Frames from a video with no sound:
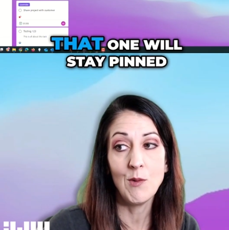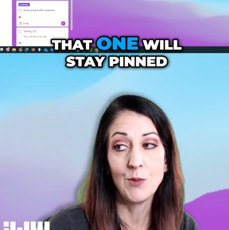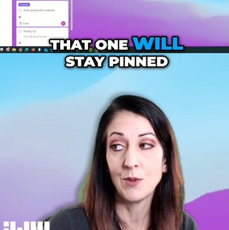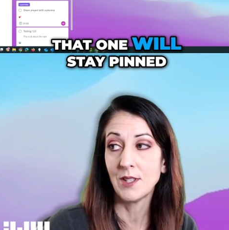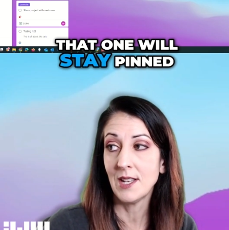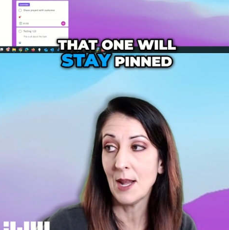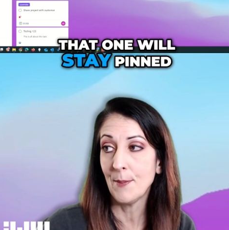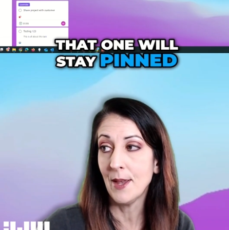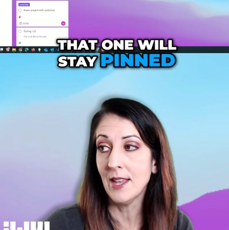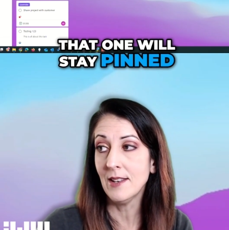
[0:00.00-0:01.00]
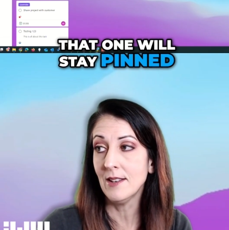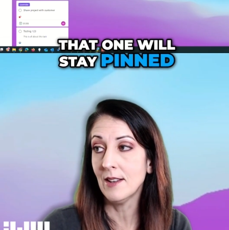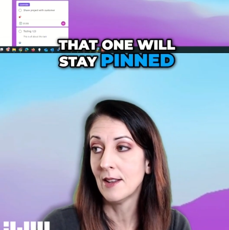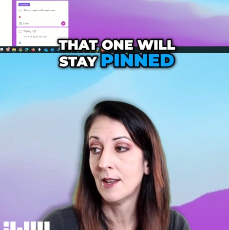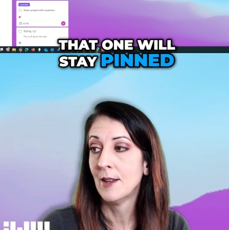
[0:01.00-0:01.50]
that one will stay pinned.
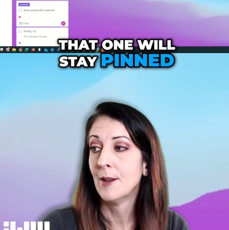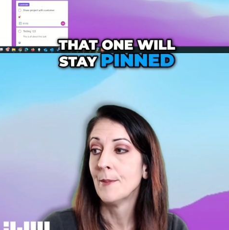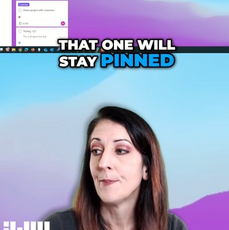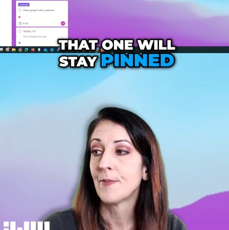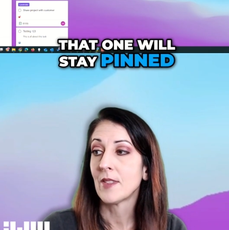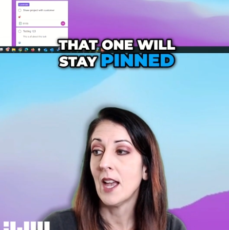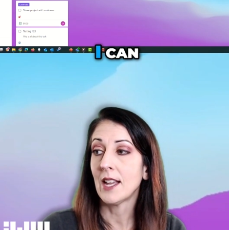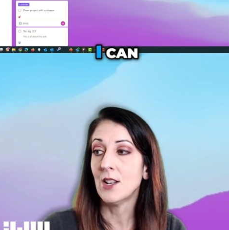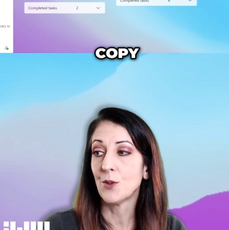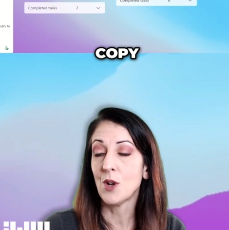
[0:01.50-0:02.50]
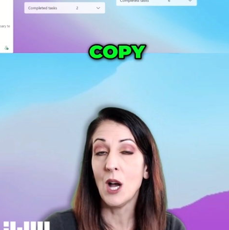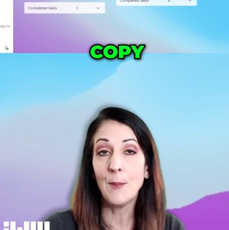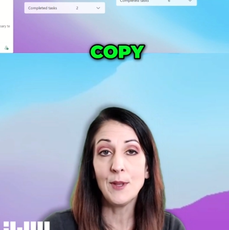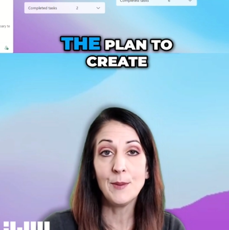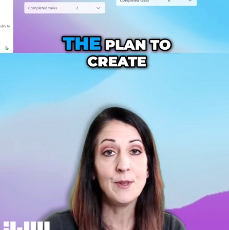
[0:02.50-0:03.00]
I can
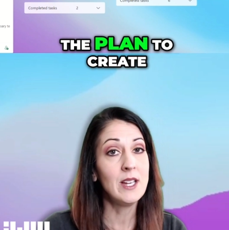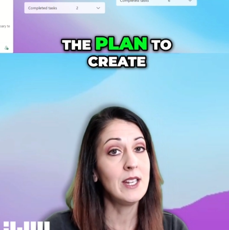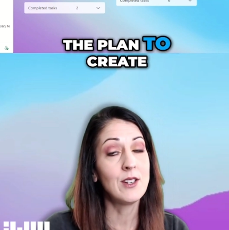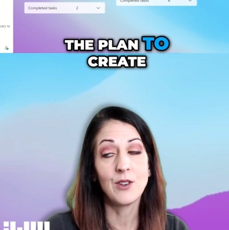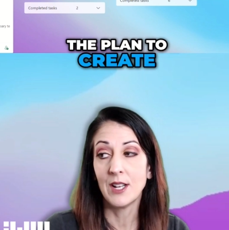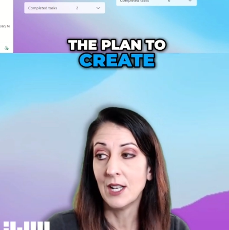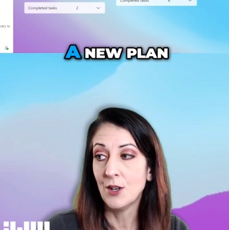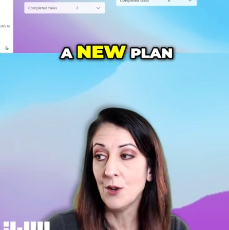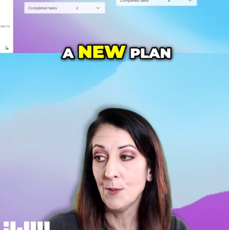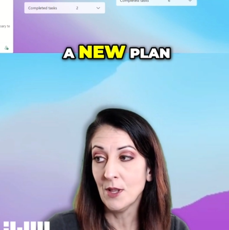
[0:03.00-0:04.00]
copy the plan to create a new